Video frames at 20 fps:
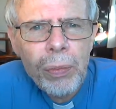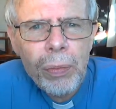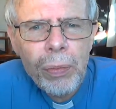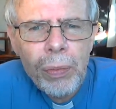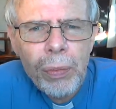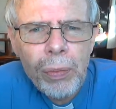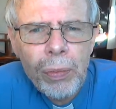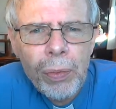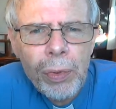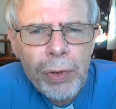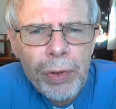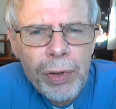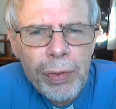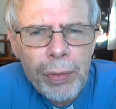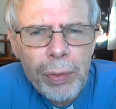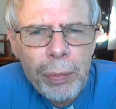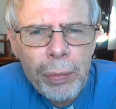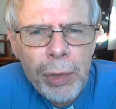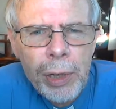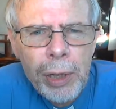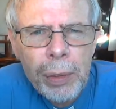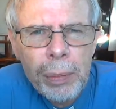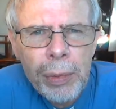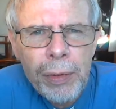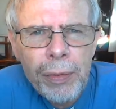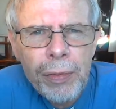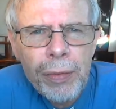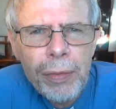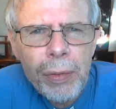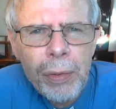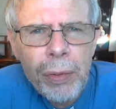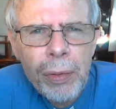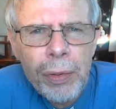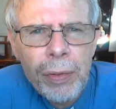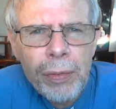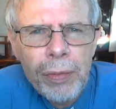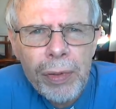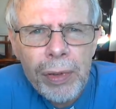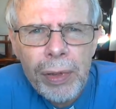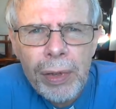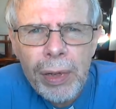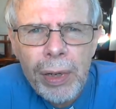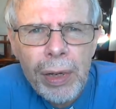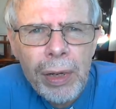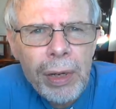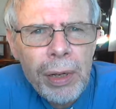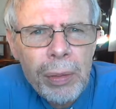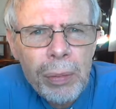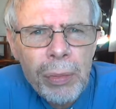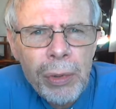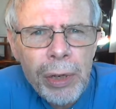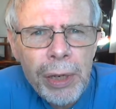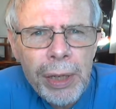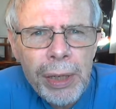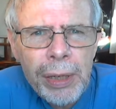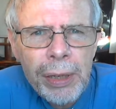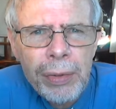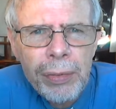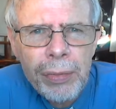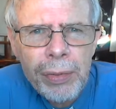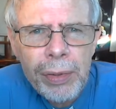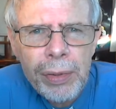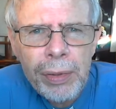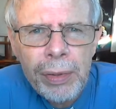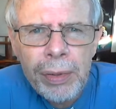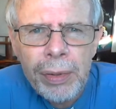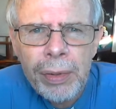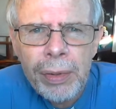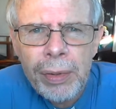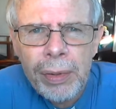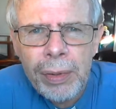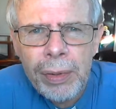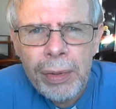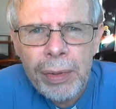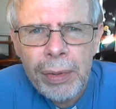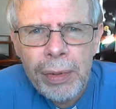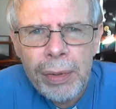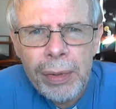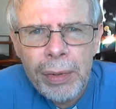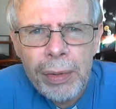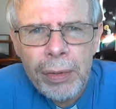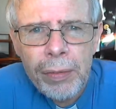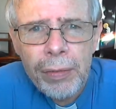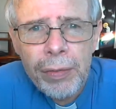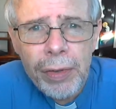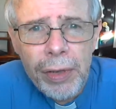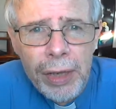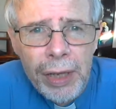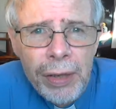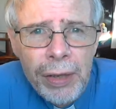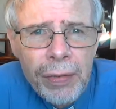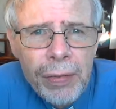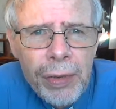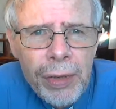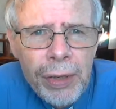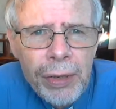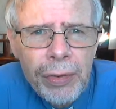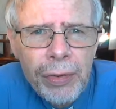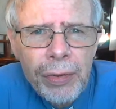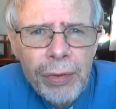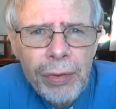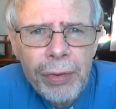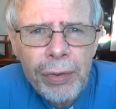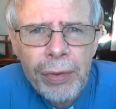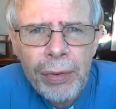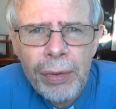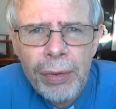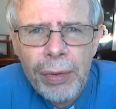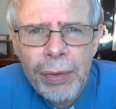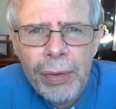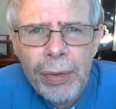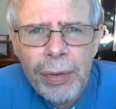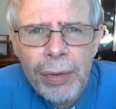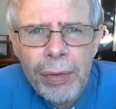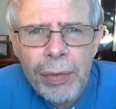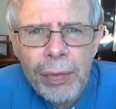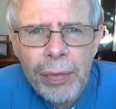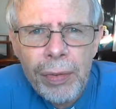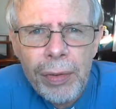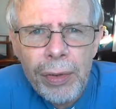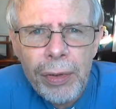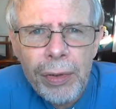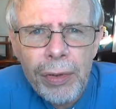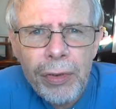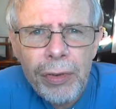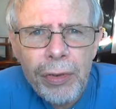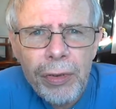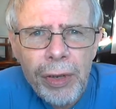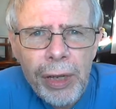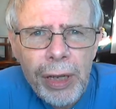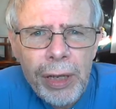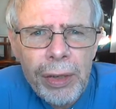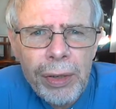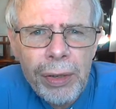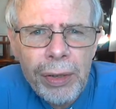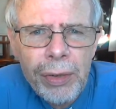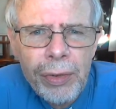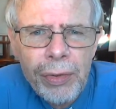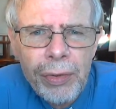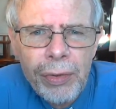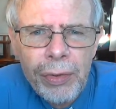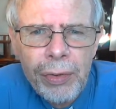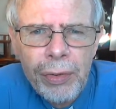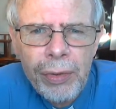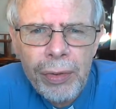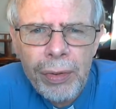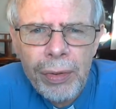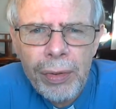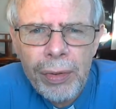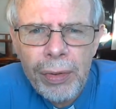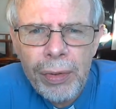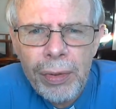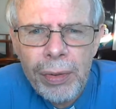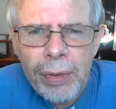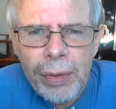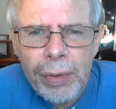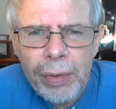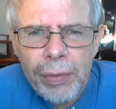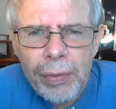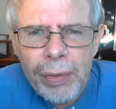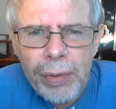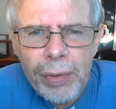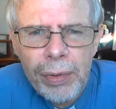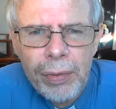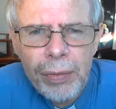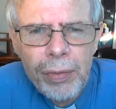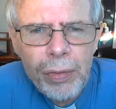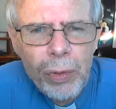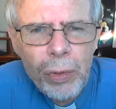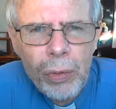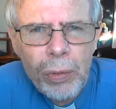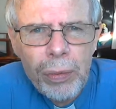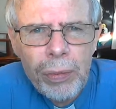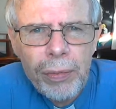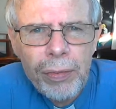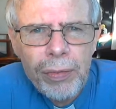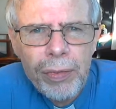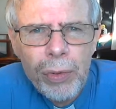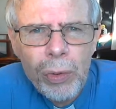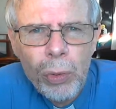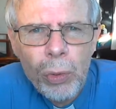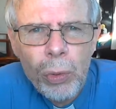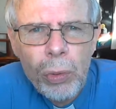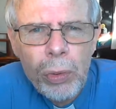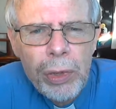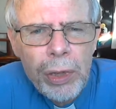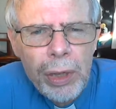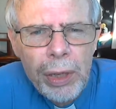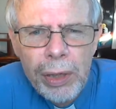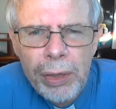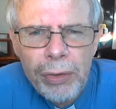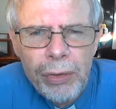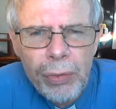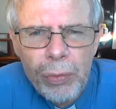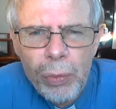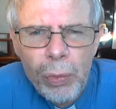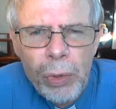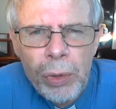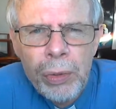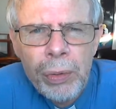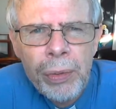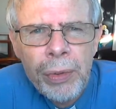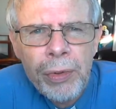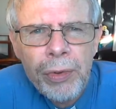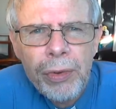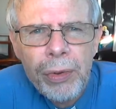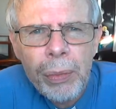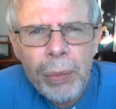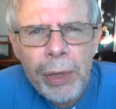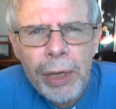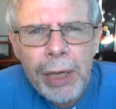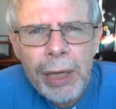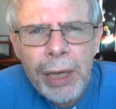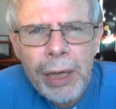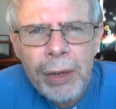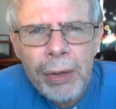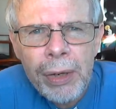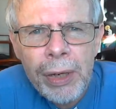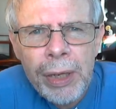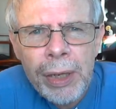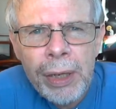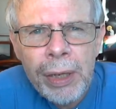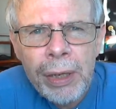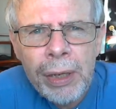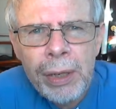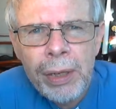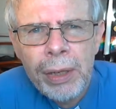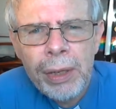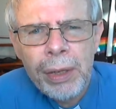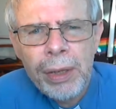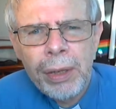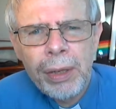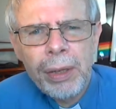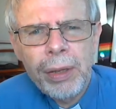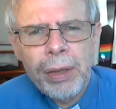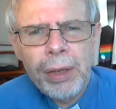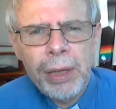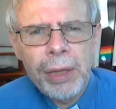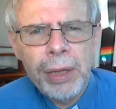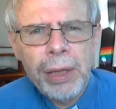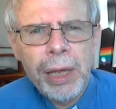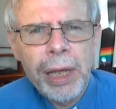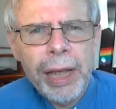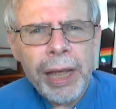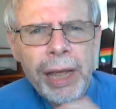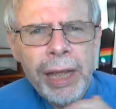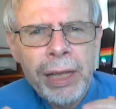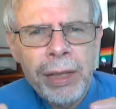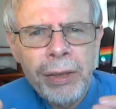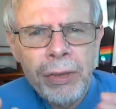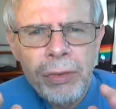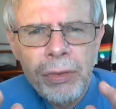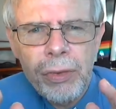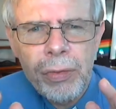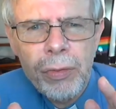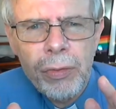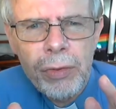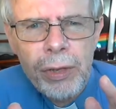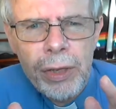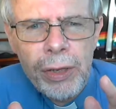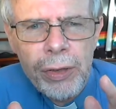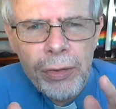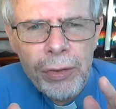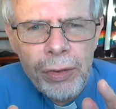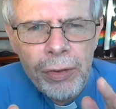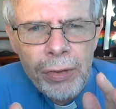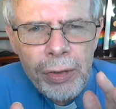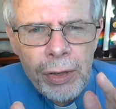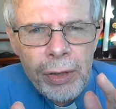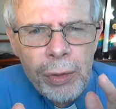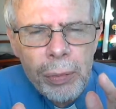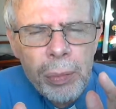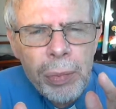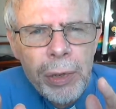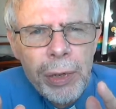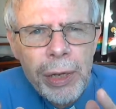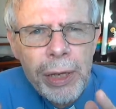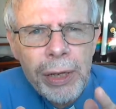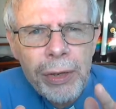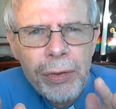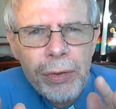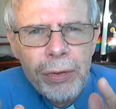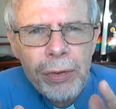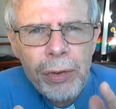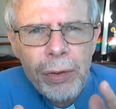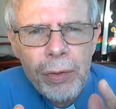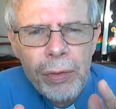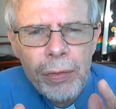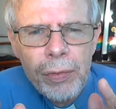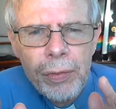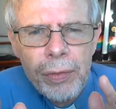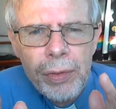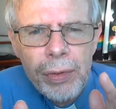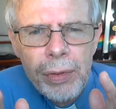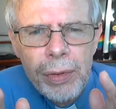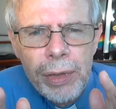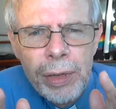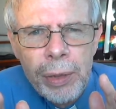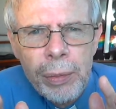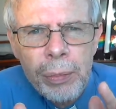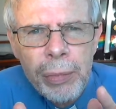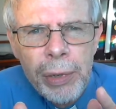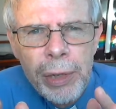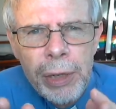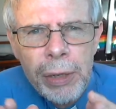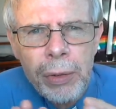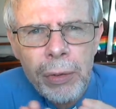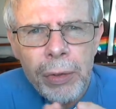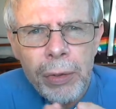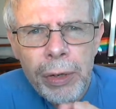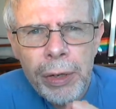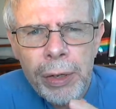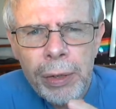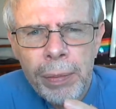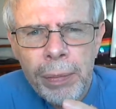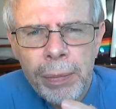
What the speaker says: whatever it might be for heartbreak, for forgiveness, for sickness, for all kinds of wounds that we carry, then the hands of Jesus are the place of empowering.